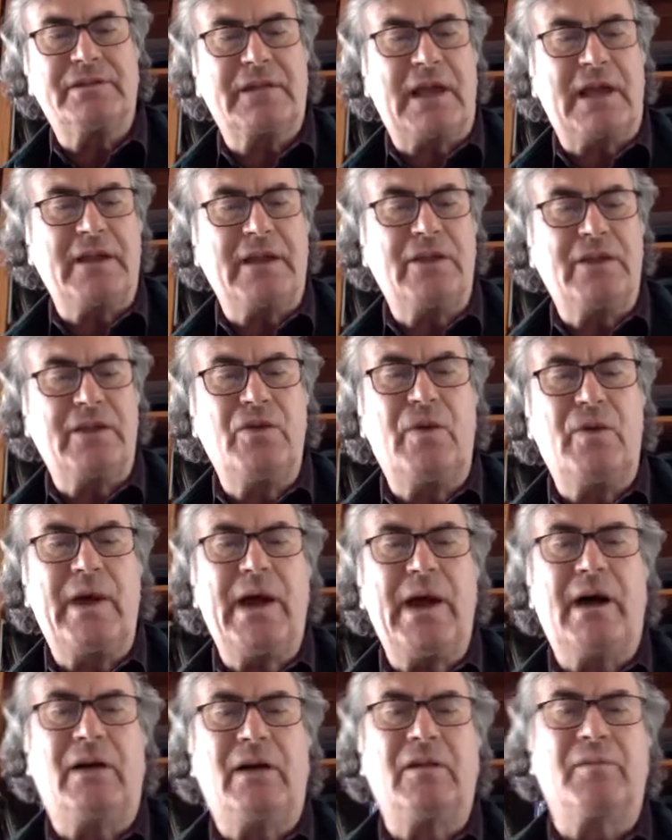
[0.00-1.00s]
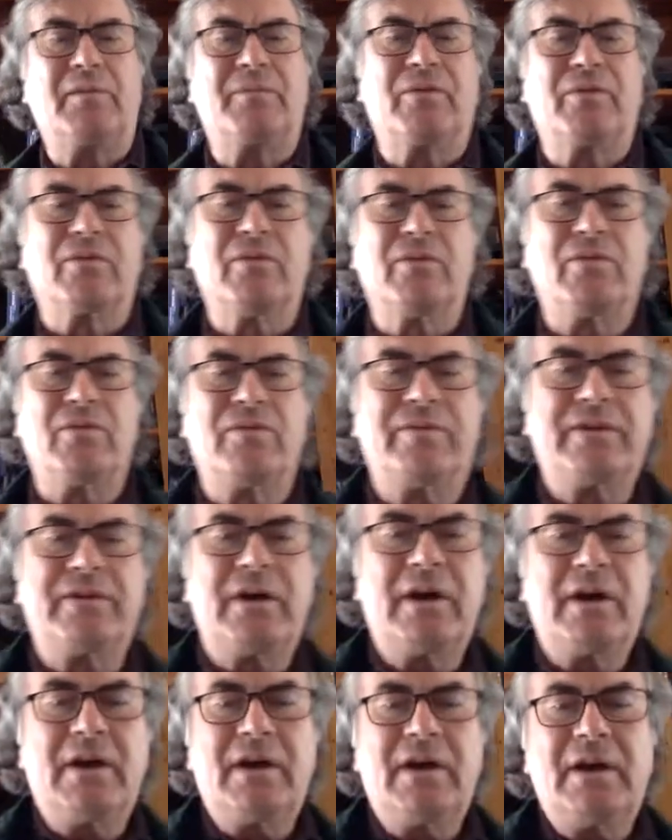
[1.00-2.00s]
that UL approved
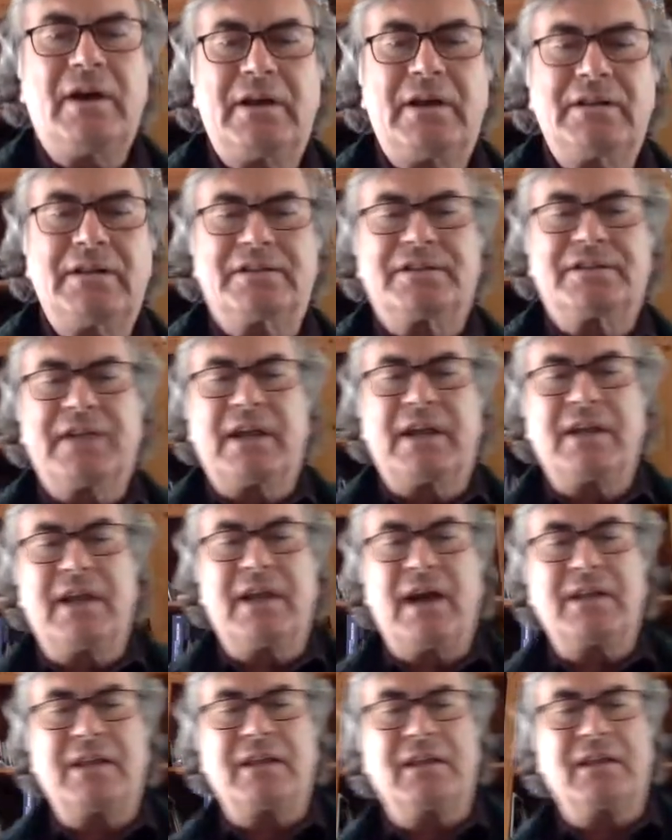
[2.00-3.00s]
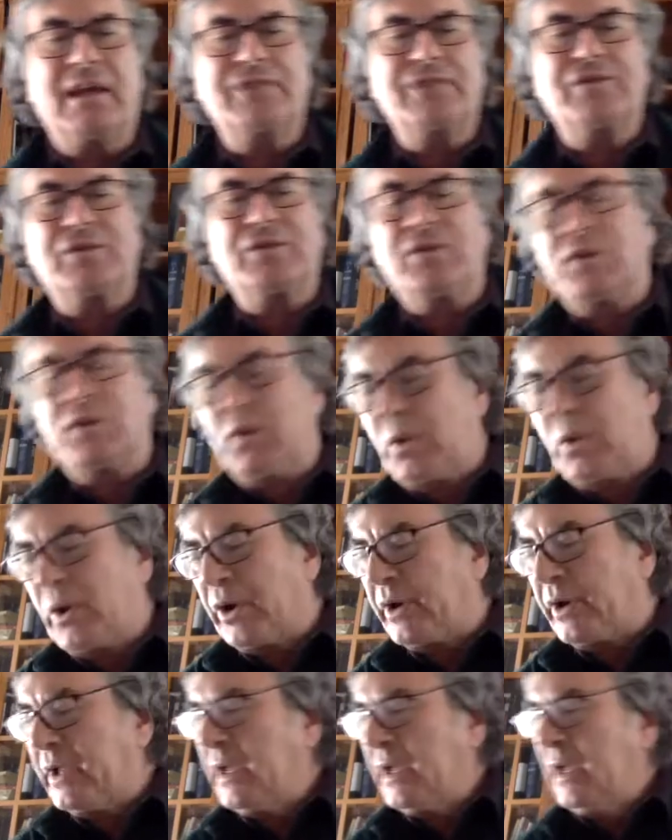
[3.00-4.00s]
insignia on the electrical
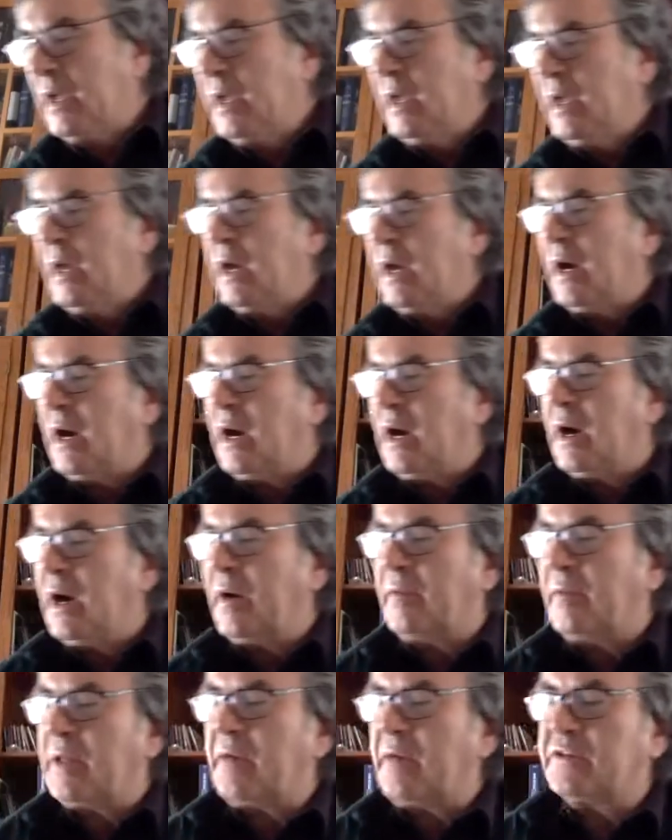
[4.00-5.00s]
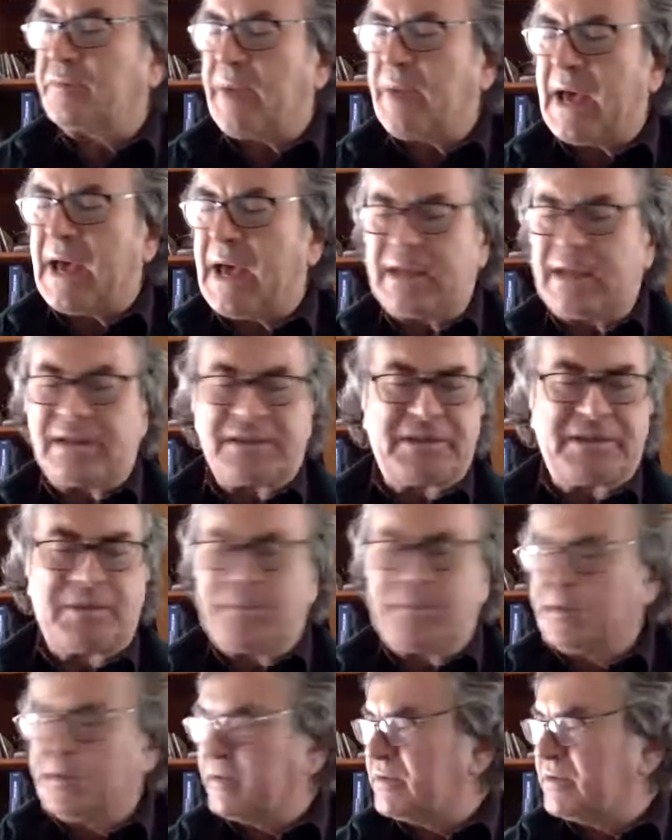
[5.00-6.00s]
cord. That was back in a
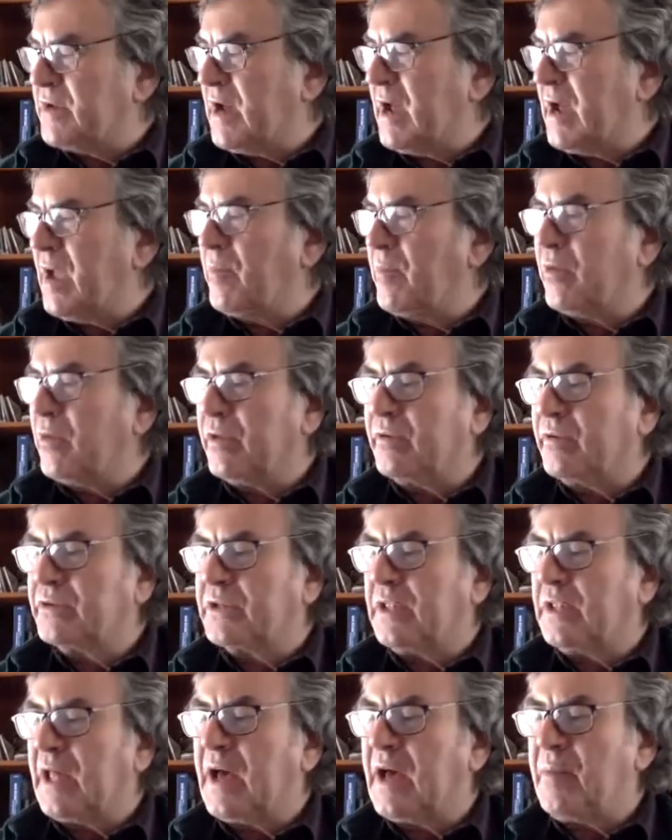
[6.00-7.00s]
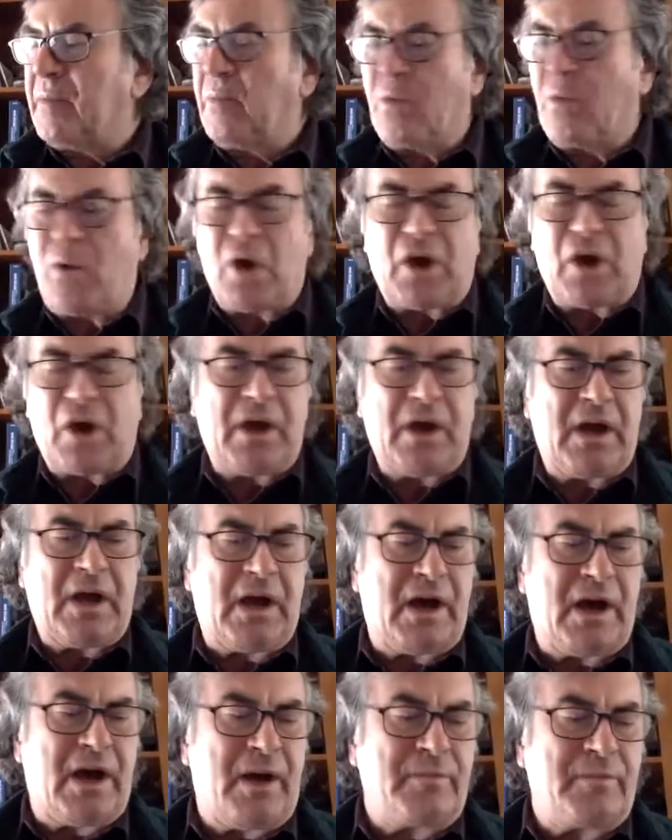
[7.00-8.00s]
simpler time where there was a lot more
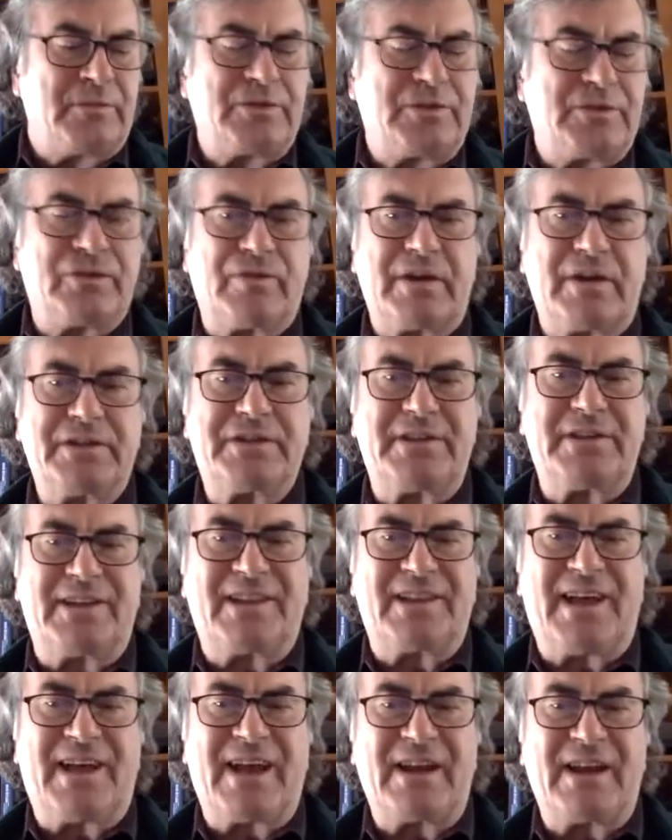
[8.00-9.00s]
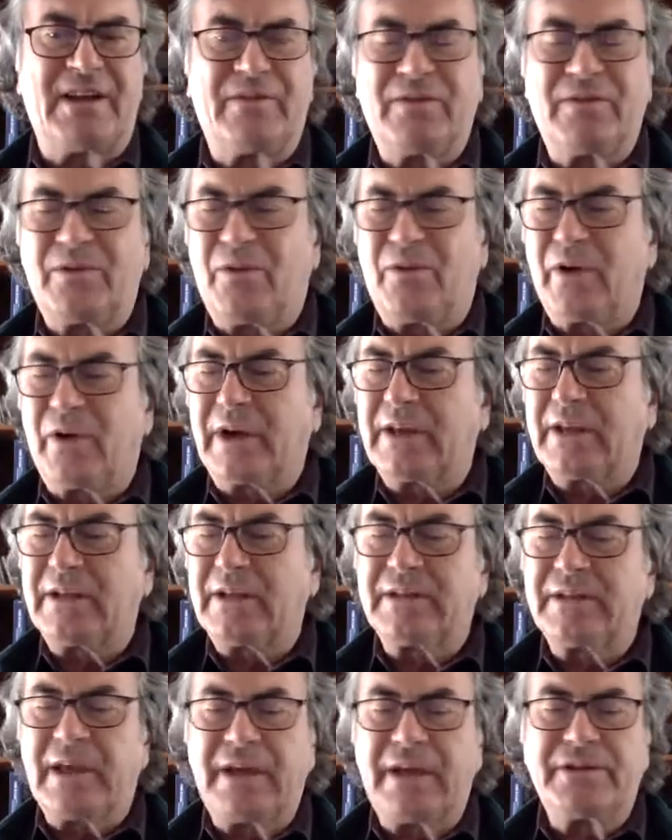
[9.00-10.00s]
trust in a lot of different
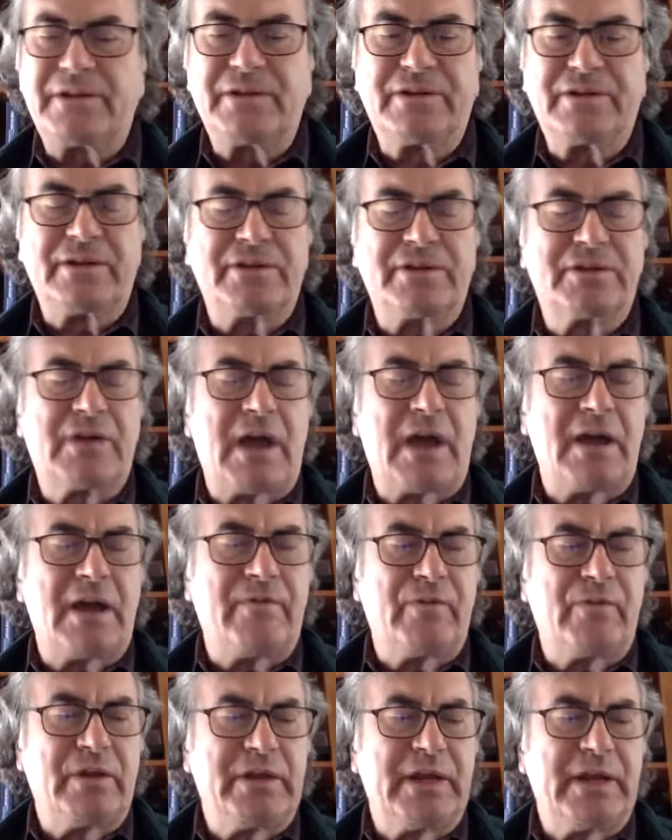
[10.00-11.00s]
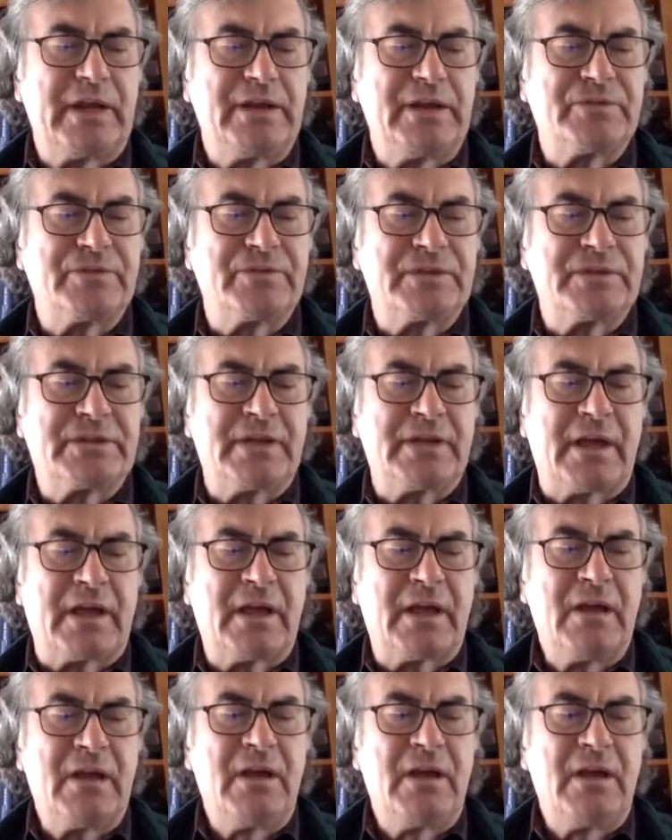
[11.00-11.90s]
organizations. It's kind of really interesting,